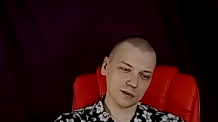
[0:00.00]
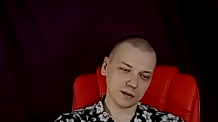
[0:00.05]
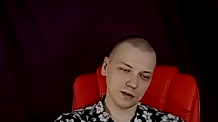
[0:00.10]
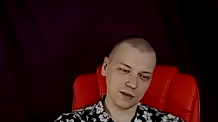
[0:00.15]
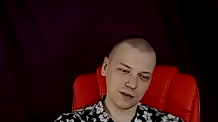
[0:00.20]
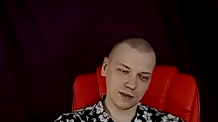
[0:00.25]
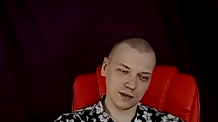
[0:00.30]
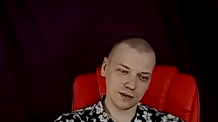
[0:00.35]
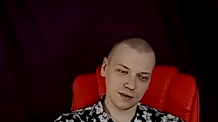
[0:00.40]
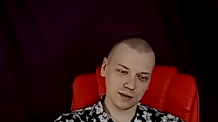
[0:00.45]

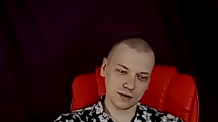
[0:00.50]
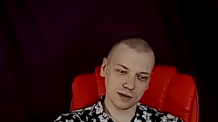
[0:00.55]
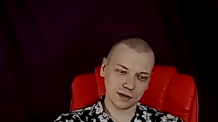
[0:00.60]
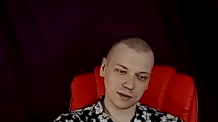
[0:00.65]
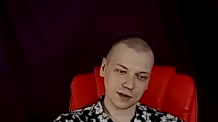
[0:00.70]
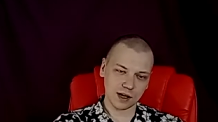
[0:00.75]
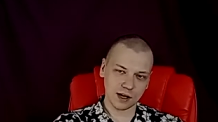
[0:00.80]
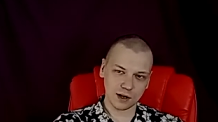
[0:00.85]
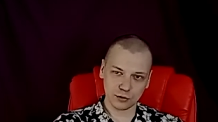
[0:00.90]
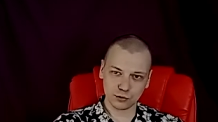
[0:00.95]
uh,
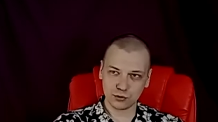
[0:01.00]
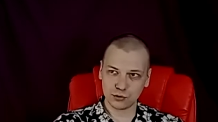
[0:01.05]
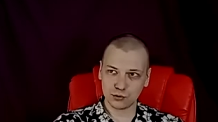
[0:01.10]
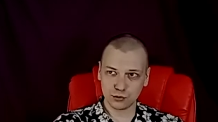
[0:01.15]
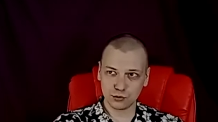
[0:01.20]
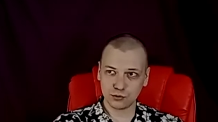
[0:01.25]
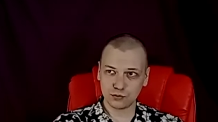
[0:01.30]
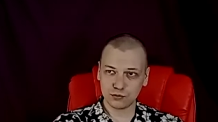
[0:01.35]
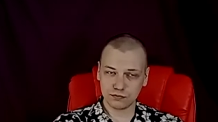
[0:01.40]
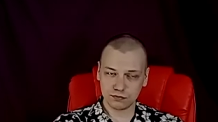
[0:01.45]
like how
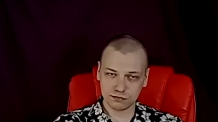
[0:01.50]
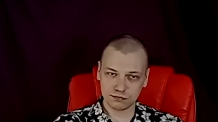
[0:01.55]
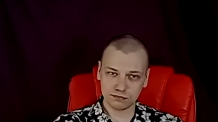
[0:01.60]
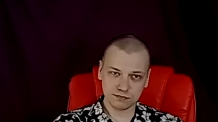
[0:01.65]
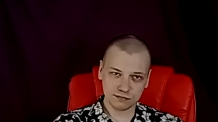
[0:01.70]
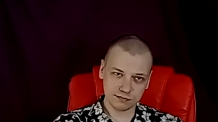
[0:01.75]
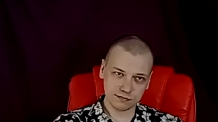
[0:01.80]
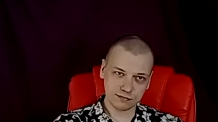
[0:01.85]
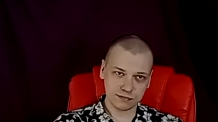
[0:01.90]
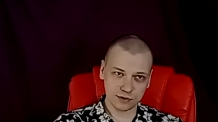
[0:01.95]
you,
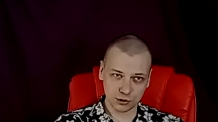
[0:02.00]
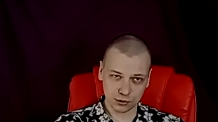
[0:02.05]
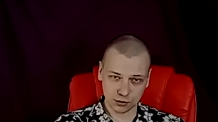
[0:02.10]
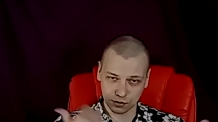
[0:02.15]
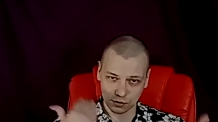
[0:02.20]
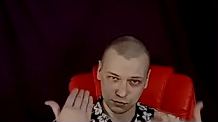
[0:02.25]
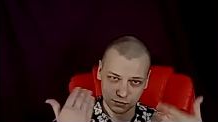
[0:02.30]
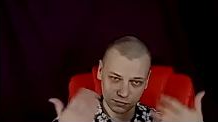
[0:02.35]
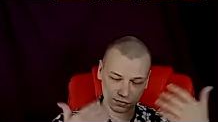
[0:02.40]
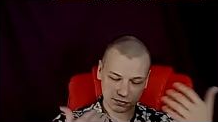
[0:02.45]
you
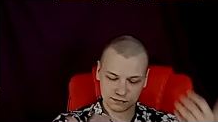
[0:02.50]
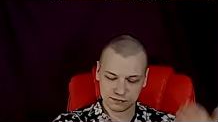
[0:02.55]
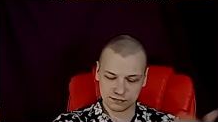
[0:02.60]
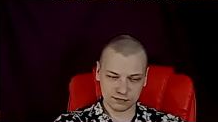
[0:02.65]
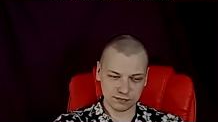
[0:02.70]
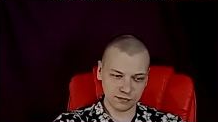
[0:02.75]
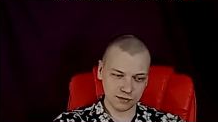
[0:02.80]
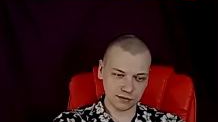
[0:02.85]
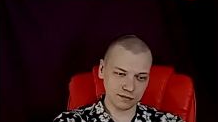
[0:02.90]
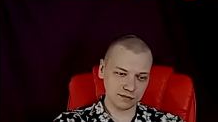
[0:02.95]
know,
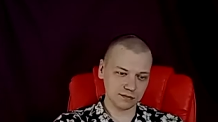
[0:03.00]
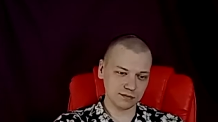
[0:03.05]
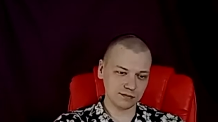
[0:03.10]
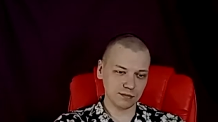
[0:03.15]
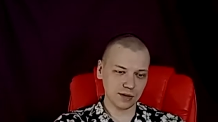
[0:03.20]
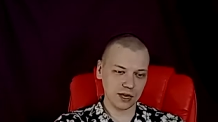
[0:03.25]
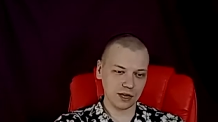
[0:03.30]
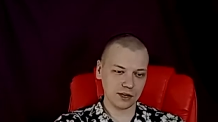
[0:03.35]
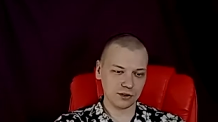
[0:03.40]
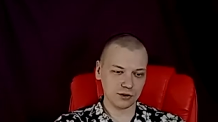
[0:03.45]

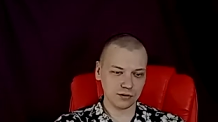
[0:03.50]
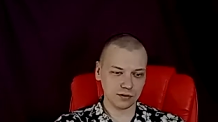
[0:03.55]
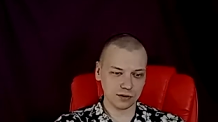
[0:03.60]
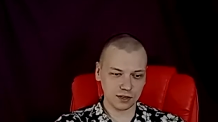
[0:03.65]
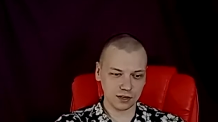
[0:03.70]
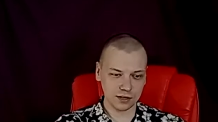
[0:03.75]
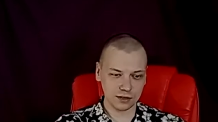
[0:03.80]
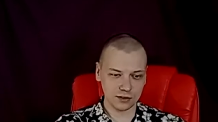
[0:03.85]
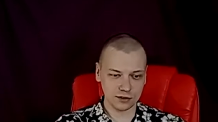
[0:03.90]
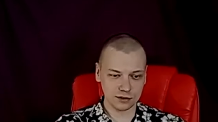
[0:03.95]
make your
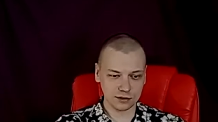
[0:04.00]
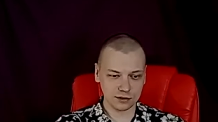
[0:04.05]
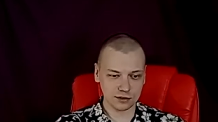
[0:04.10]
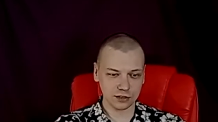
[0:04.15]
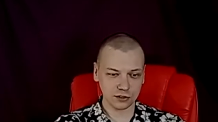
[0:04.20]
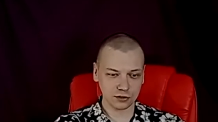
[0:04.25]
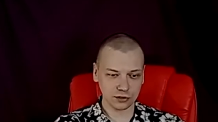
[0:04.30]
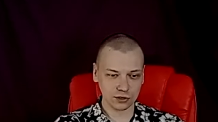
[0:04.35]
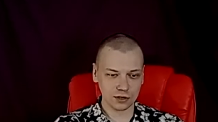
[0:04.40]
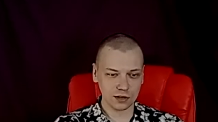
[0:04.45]
hair,
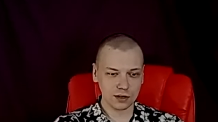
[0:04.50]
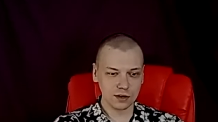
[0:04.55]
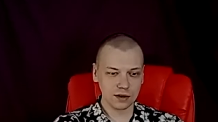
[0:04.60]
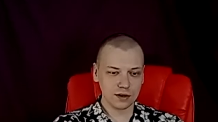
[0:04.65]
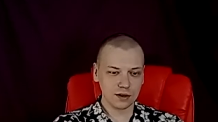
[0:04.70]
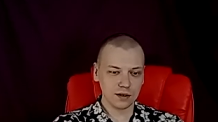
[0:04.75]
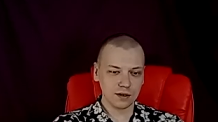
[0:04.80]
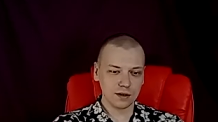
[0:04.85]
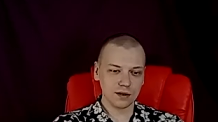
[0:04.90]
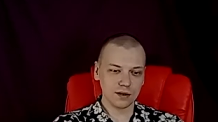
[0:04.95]
etc.
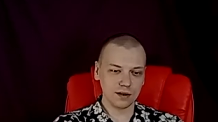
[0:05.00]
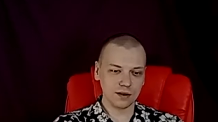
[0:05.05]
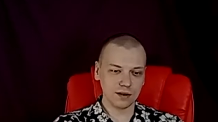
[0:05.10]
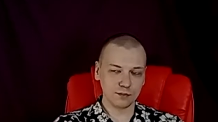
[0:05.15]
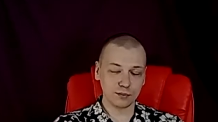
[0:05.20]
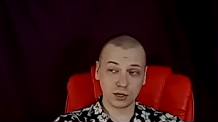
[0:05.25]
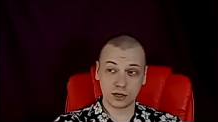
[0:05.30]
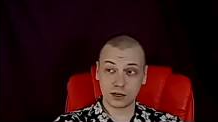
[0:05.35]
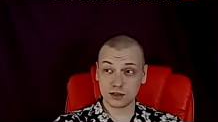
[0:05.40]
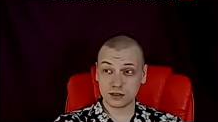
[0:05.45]

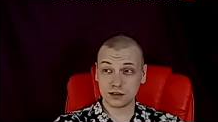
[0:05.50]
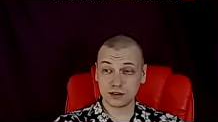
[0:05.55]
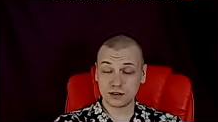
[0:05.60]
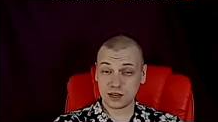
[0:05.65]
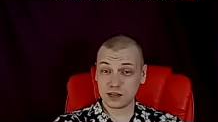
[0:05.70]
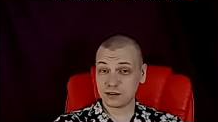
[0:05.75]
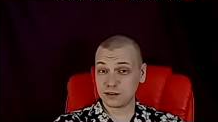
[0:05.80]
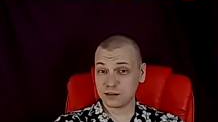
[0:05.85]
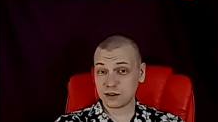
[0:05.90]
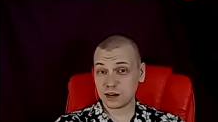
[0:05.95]
Uh, because it
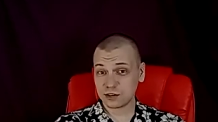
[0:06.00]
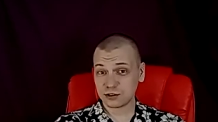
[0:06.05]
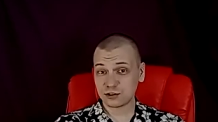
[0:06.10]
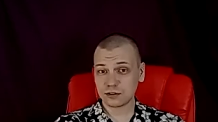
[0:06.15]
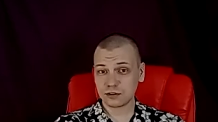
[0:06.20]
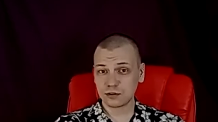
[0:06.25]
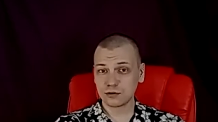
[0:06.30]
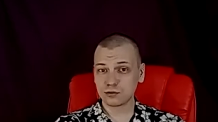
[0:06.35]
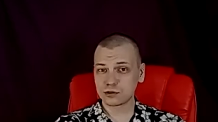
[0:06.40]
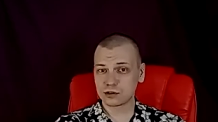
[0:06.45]
it
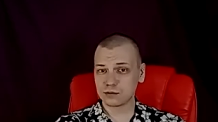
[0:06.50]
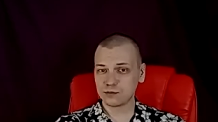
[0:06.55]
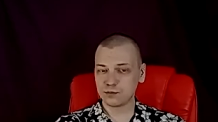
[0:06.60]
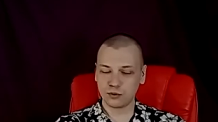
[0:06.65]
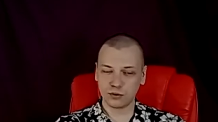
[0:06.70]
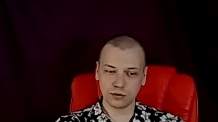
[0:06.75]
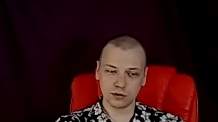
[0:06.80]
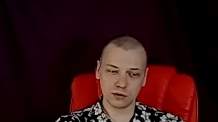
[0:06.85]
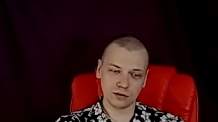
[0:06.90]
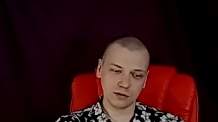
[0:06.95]
actually looks
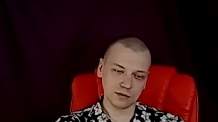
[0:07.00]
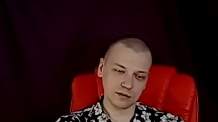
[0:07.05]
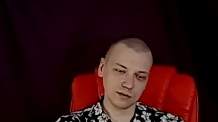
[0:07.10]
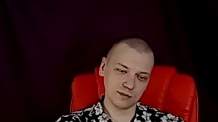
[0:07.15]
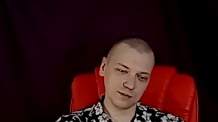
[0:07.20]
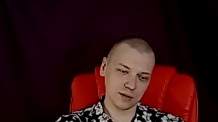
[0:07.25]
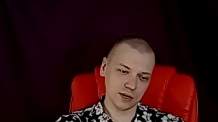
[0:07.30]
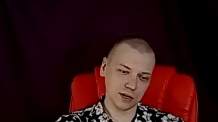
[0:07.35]
important, in